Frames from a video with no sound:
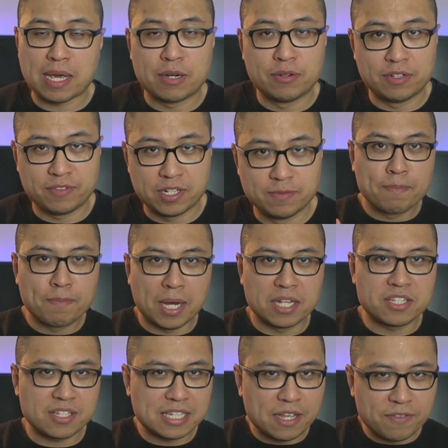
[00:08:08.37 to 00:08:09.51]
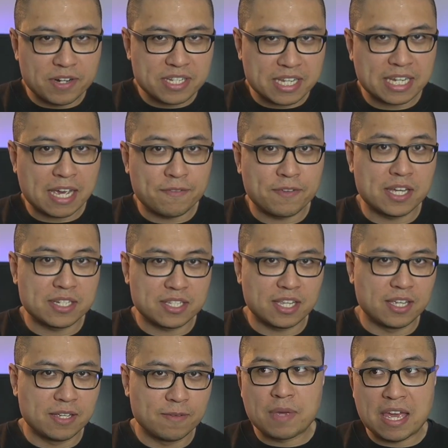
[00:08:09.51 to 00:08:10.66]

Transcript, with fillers: powerlifting. But there is a caveat here.